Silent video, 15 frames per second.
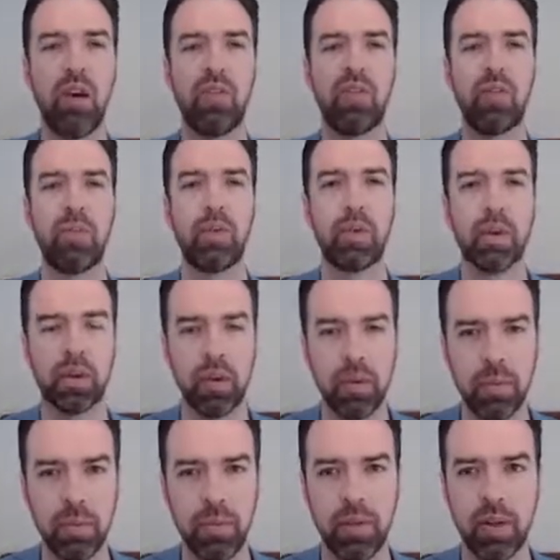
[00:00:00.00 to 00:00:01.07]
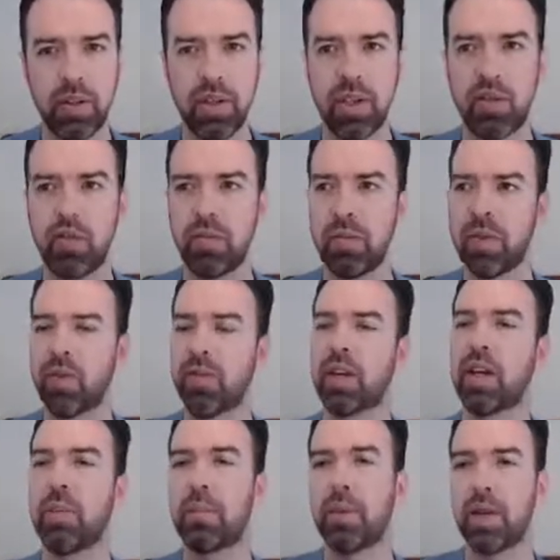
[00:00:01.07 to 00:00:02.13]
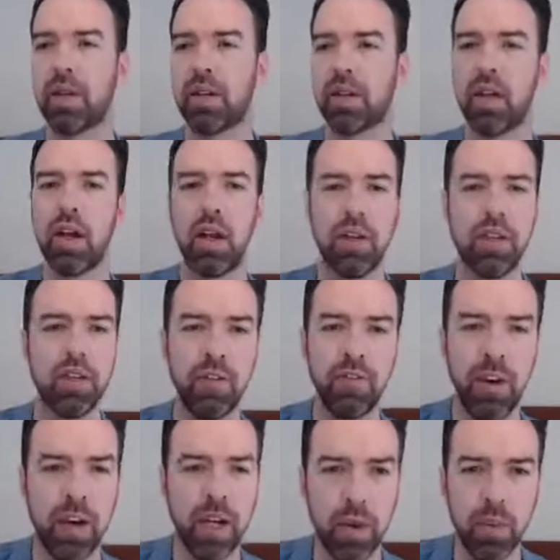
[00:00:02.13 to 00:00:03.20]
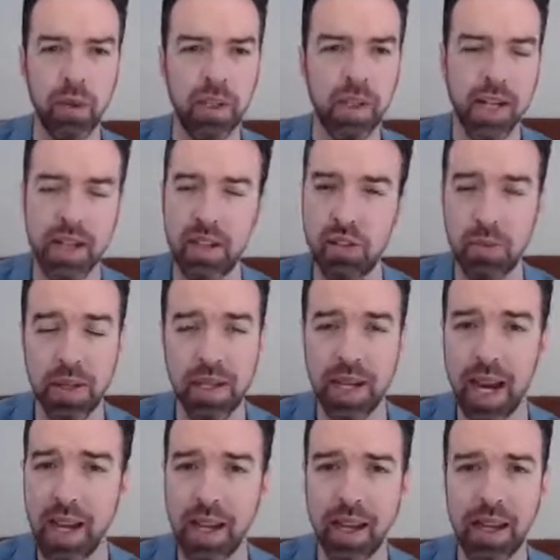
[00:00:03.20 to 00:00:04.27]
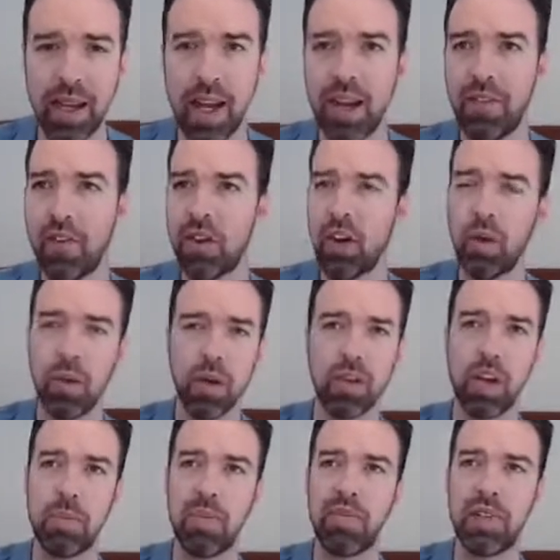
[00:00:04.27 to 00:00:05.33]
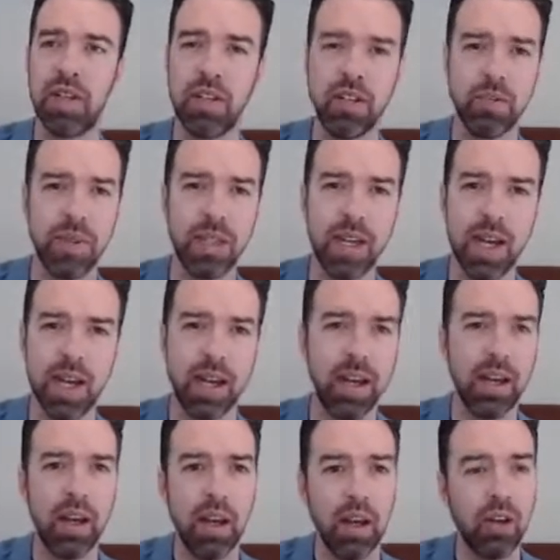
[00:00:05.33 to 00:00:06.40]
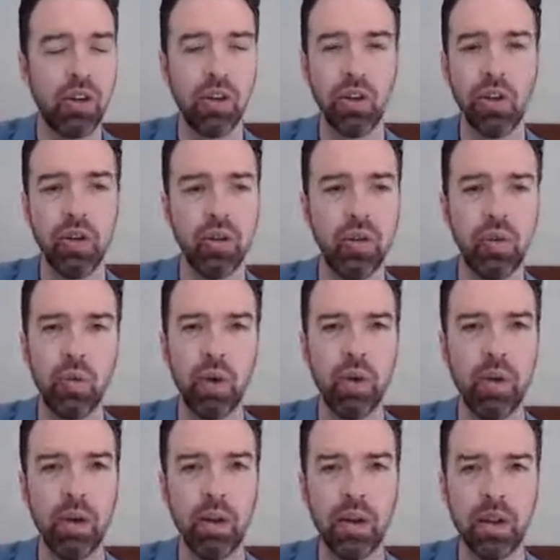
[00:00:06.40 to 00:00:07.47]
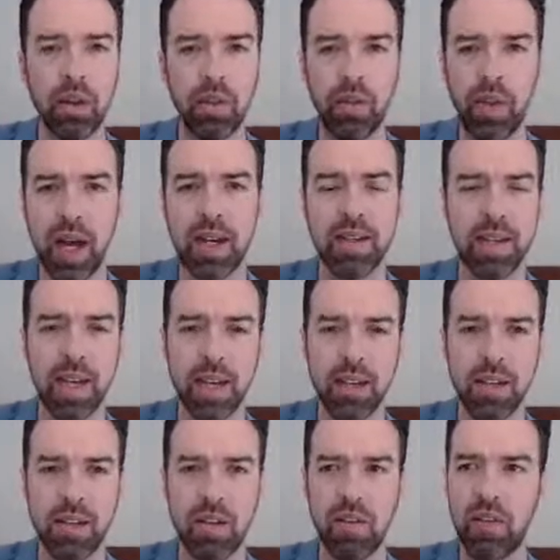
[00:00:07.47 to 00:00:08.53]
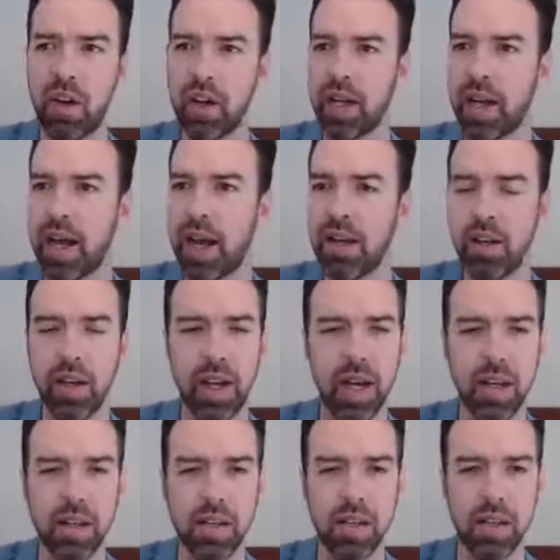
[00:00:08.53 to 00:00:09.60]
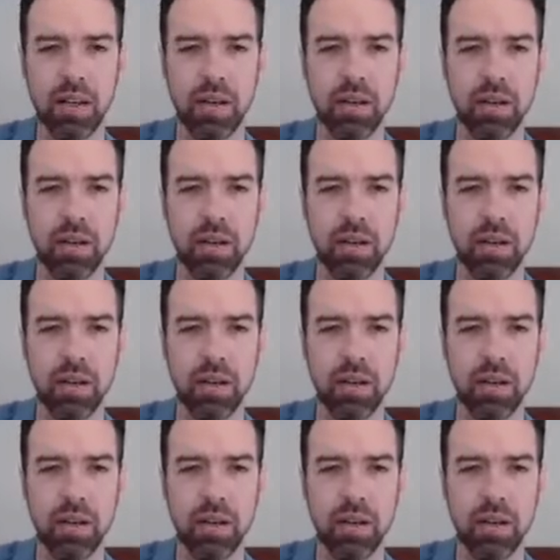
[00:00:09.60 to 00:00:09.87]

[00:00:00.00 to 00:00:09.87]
from the recruitment process from different companies. So find out what test you'll be taking. And if you know what type of test you'll be taking, Google that test to find out how you can ace it.